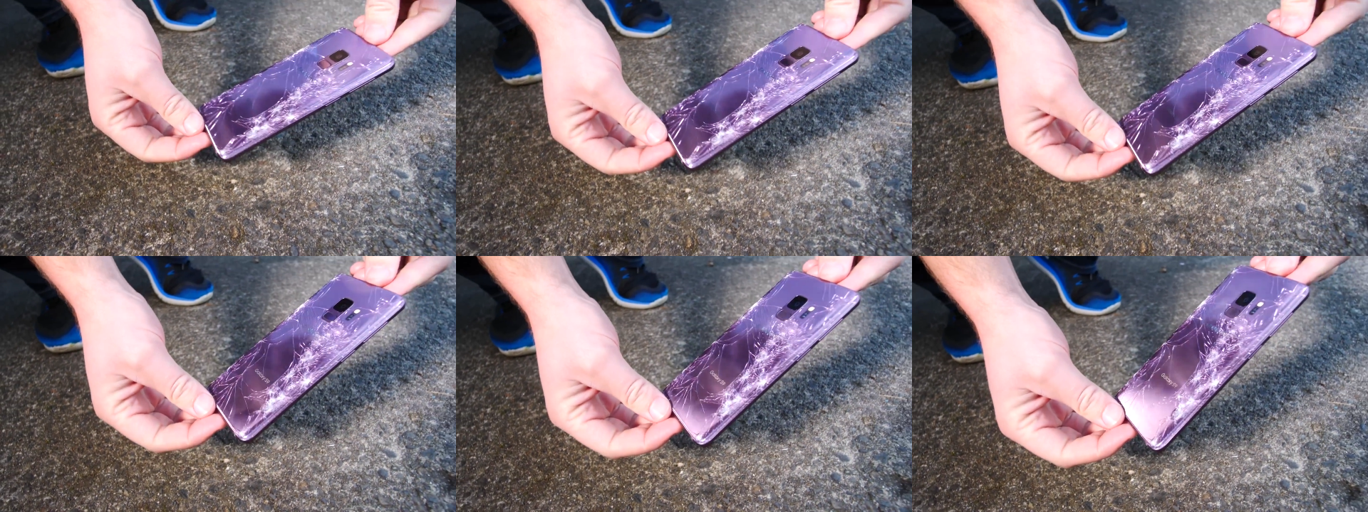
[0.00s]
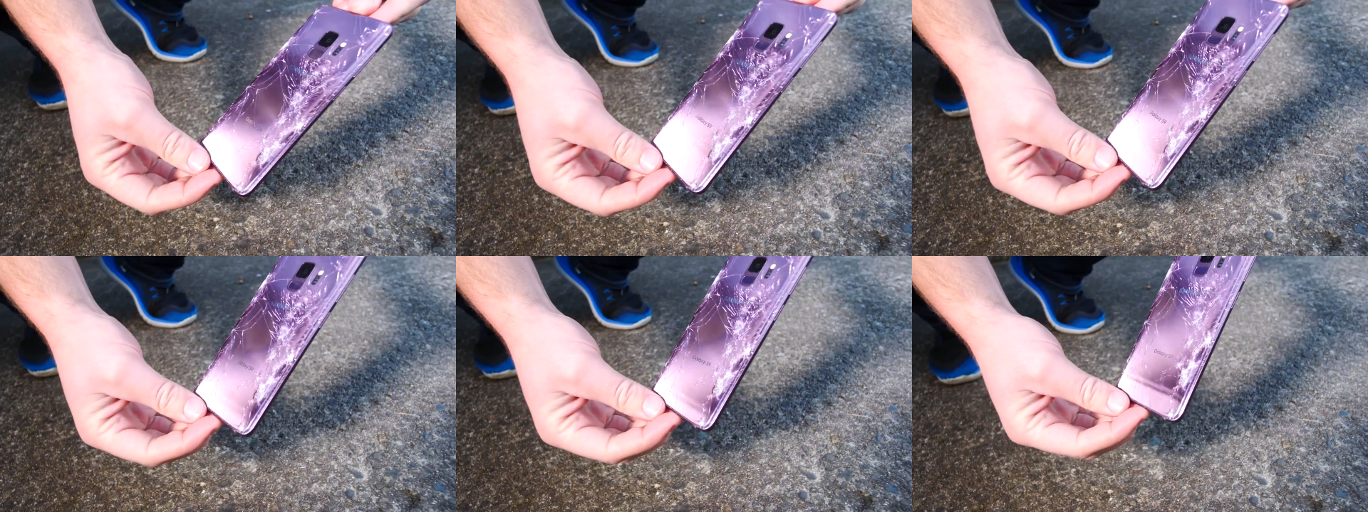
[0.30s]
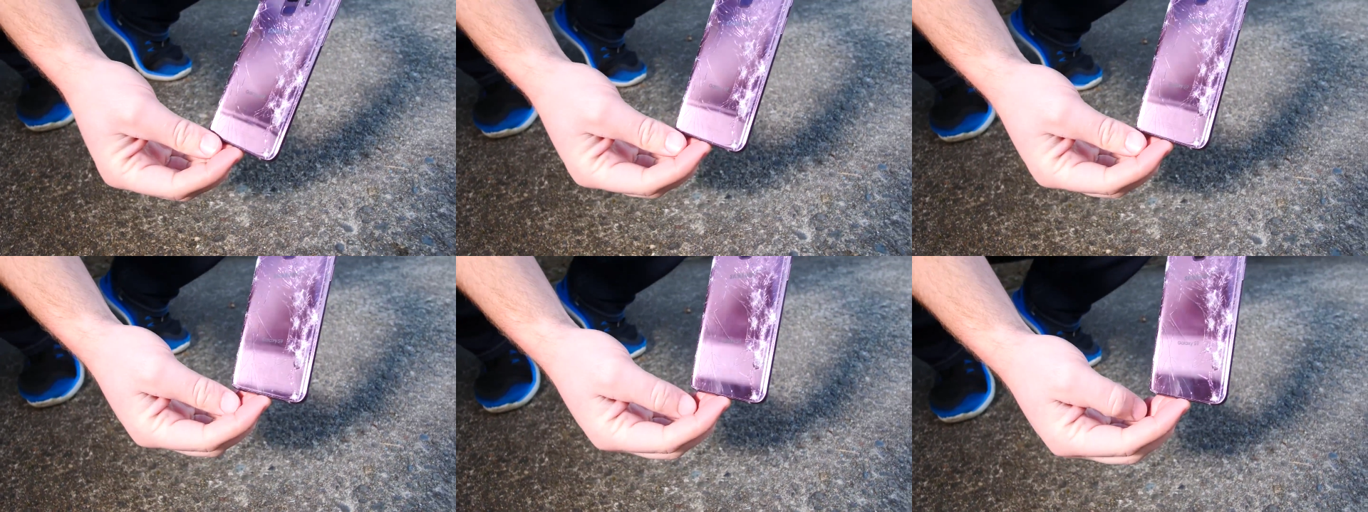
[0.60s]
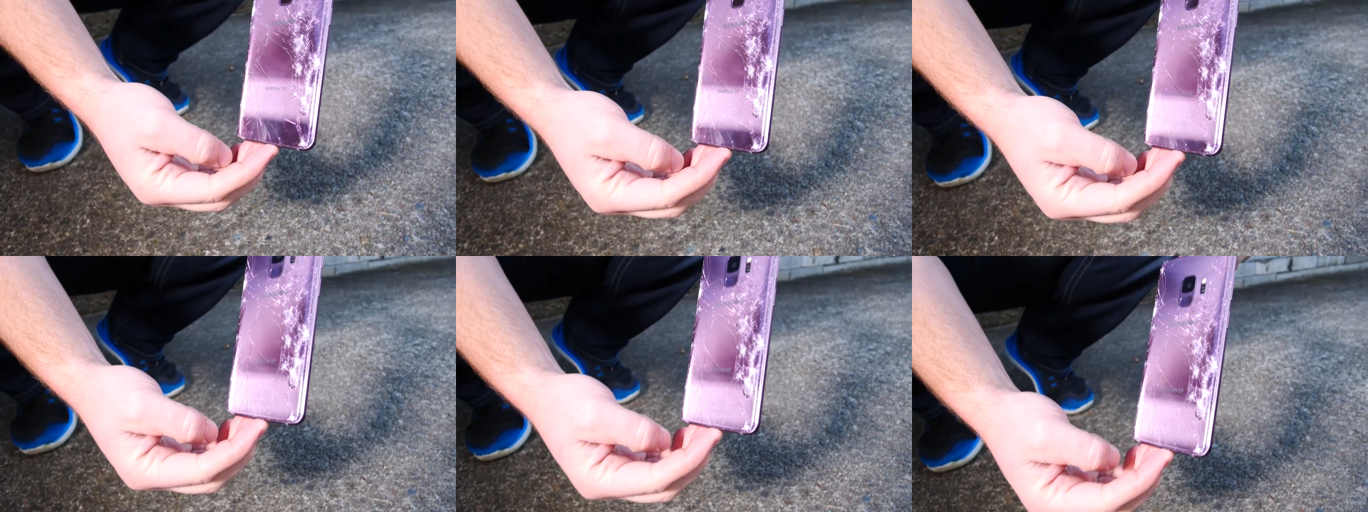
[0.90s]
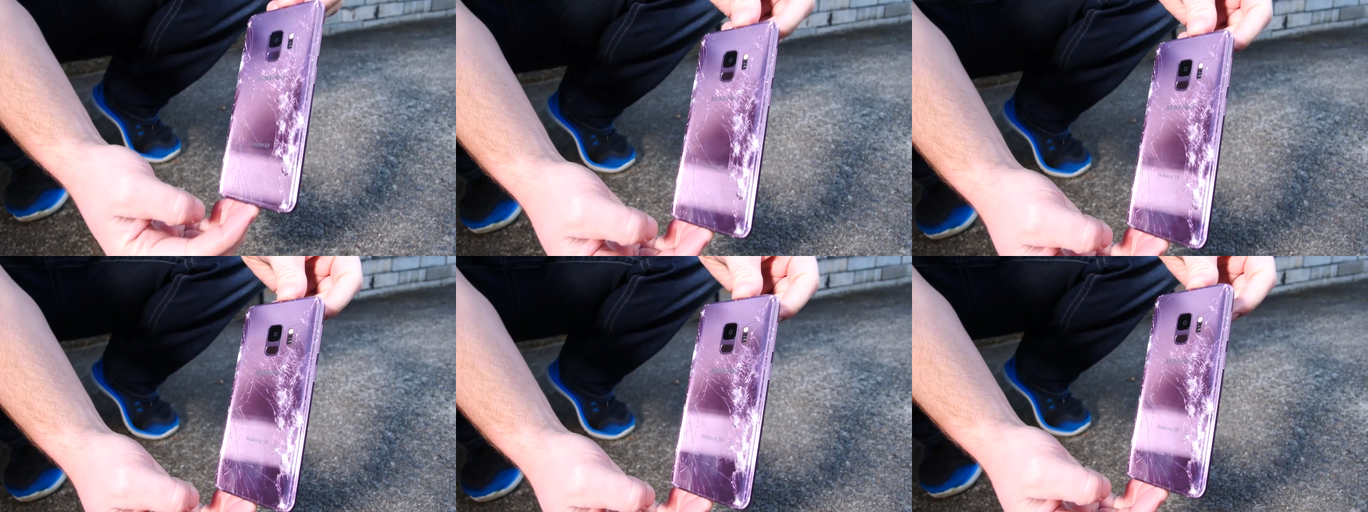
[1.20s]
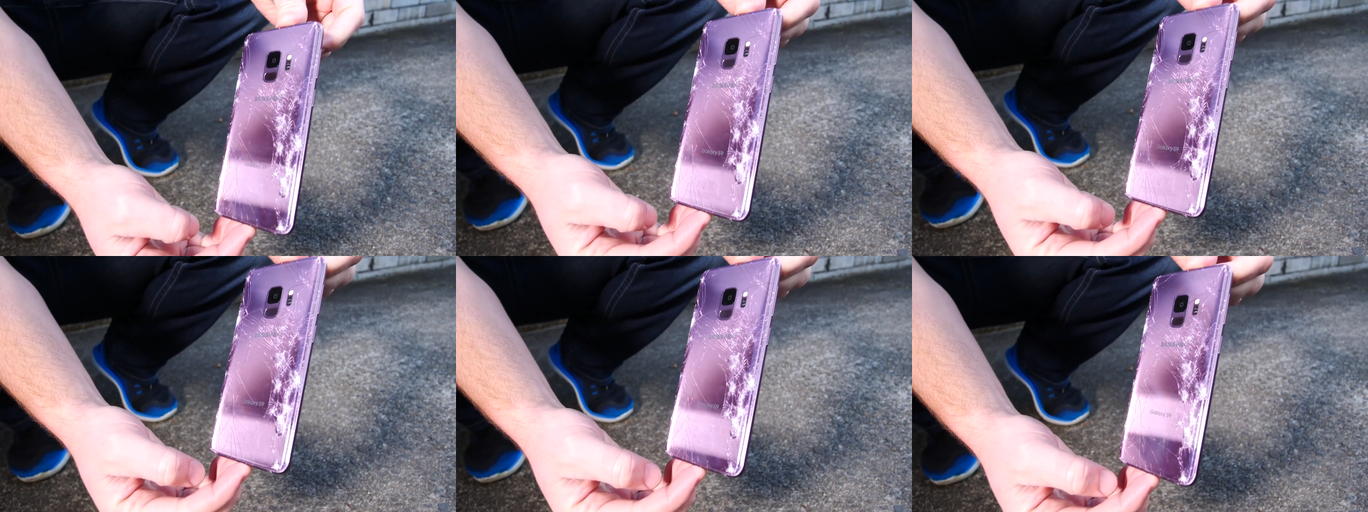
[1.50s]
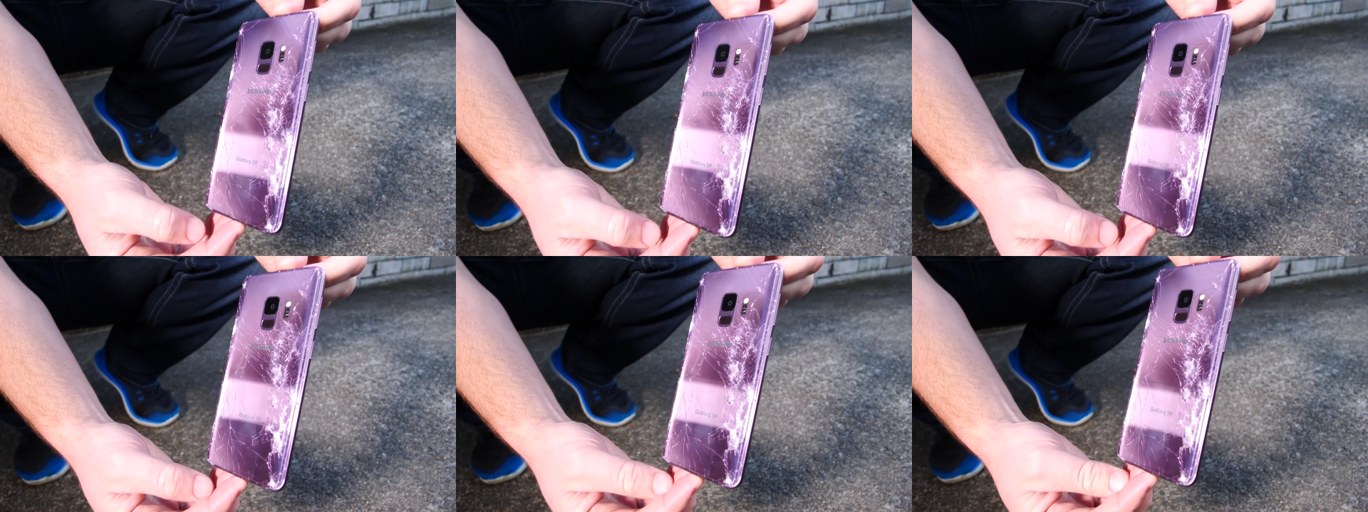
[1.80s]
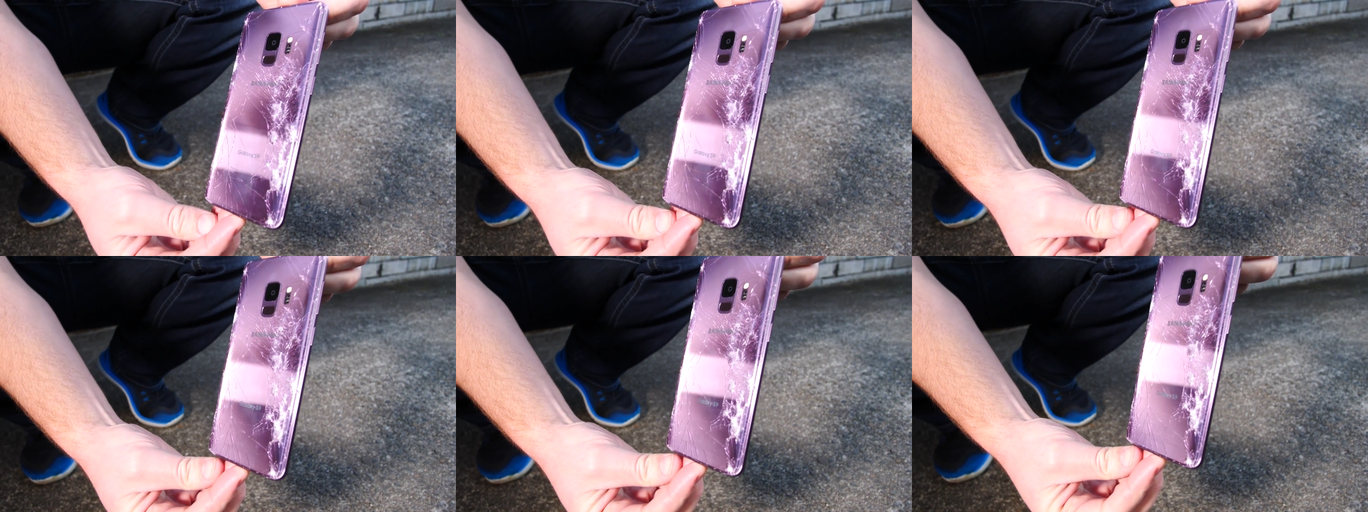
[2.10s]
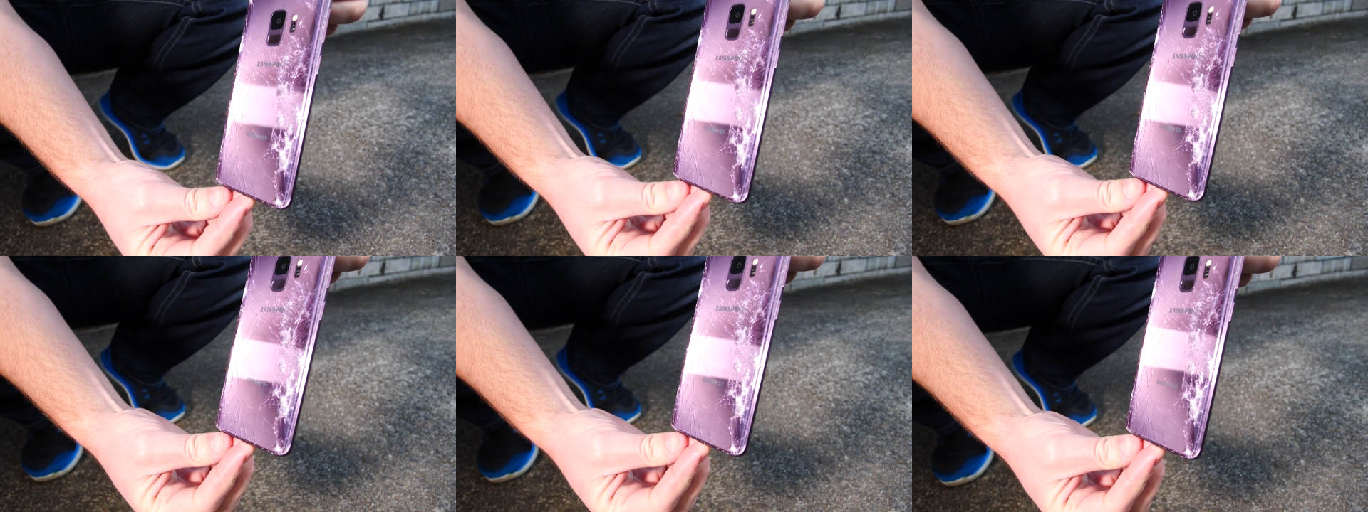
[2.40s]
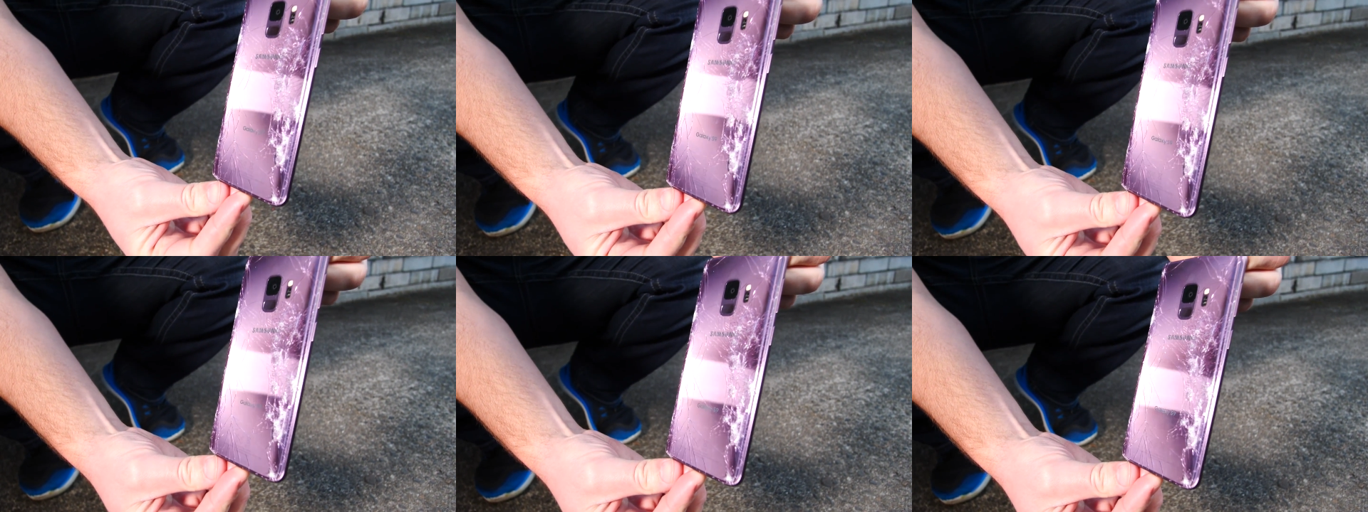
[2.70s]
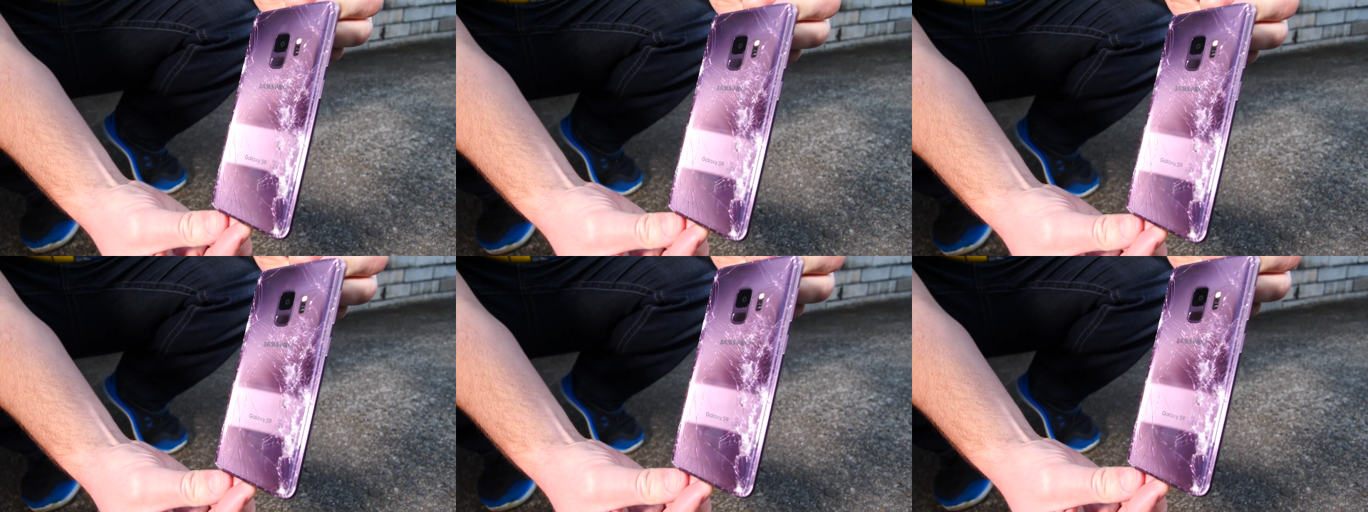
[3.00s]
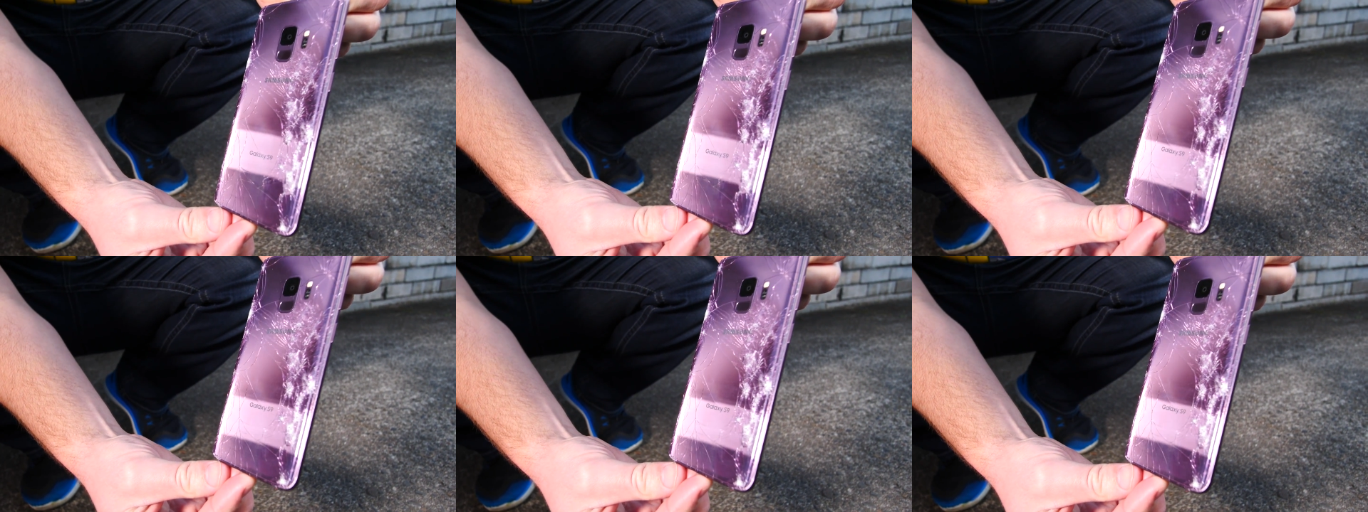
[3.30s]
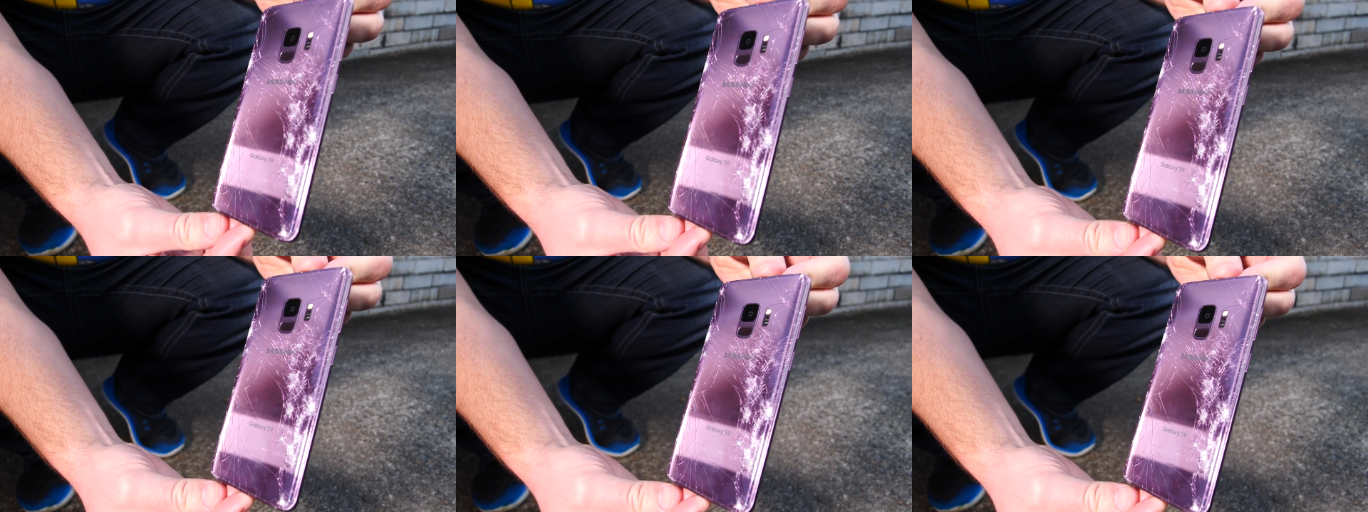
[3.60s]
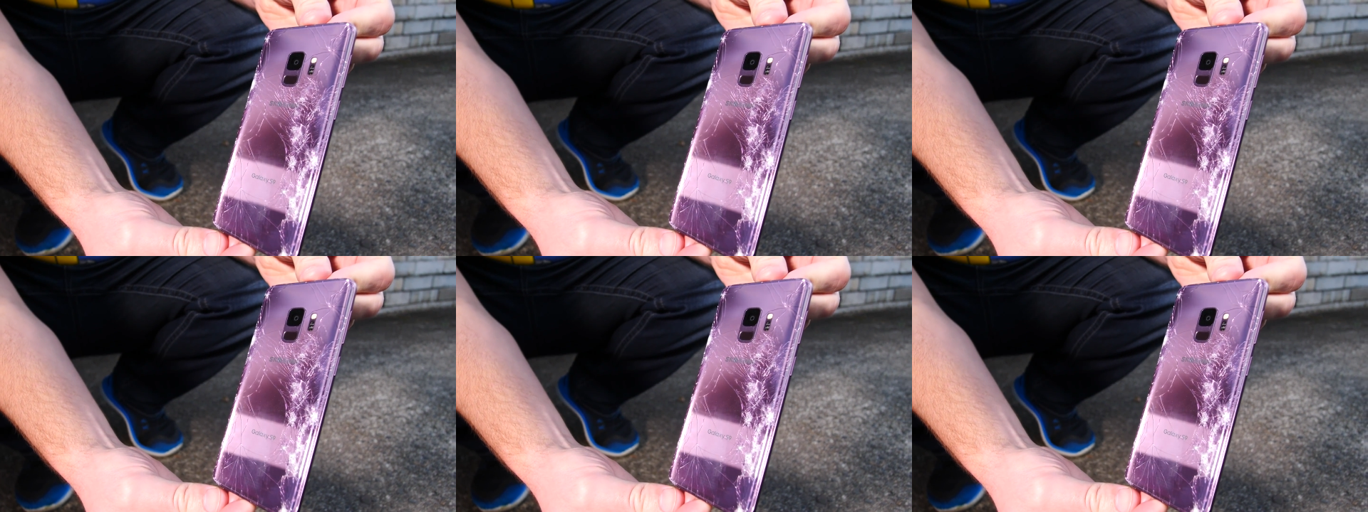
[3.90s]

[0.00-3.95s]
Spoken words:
No face is visible, so there are no lips to read.